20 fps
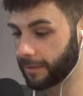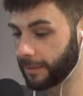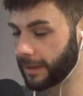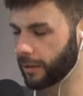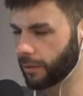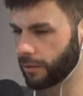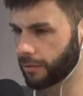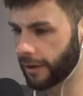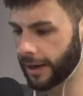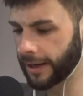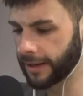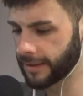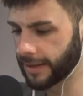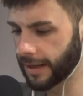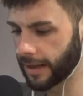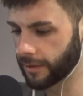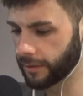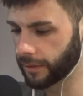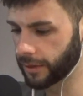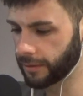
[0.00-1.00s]
Smith looked great in his
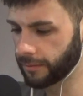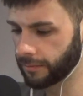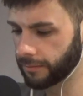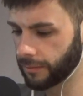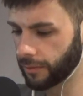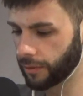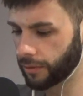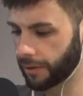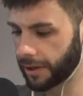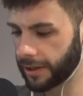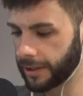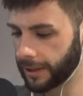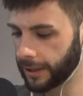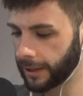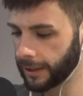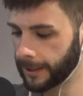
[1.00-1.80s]
last fight. Looked great.